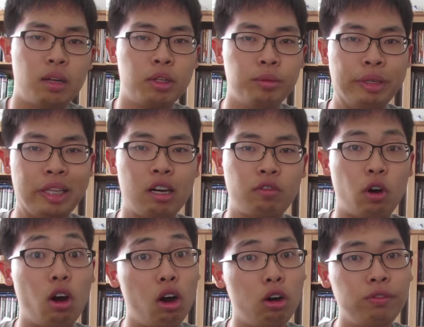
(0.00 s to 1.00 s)
I'm going to be there
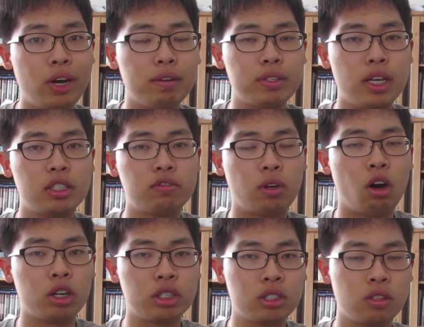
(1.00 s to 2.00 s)
for all five days for
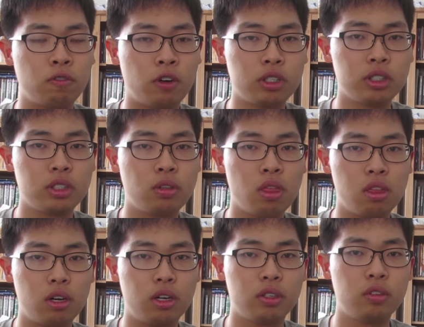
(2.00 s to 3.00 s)
August 1st to
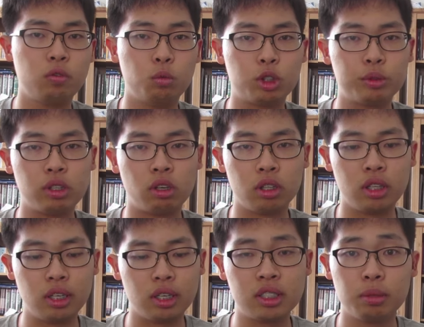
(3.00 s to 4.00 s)
3rd, which is are
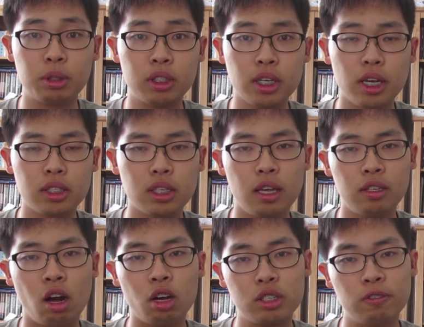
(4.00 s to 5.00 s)
the exhibitor days, and
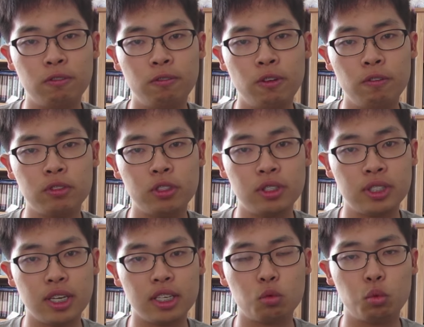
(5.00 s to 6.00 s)
August 5th to
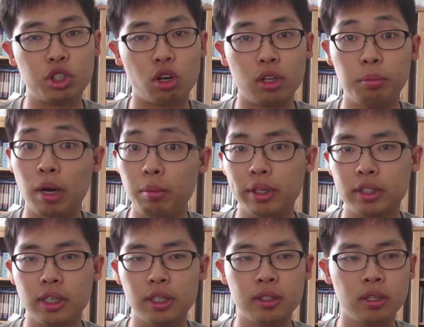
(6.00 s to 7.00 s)
6th, which are the public
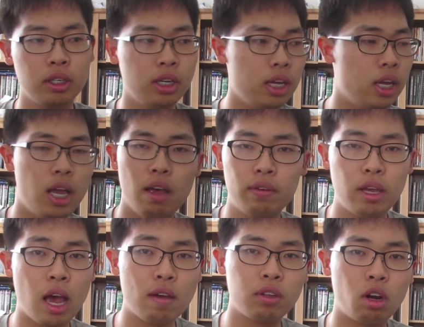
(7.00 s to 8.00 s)
days. If
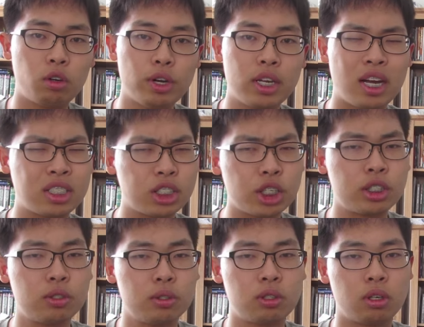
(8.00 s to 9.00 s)
you haven't already, I
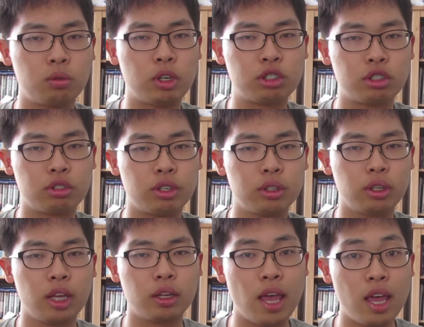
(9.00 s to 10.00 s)
suggest you start registering
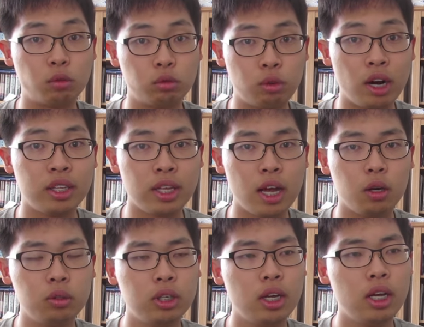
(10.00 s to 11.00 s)
like right now,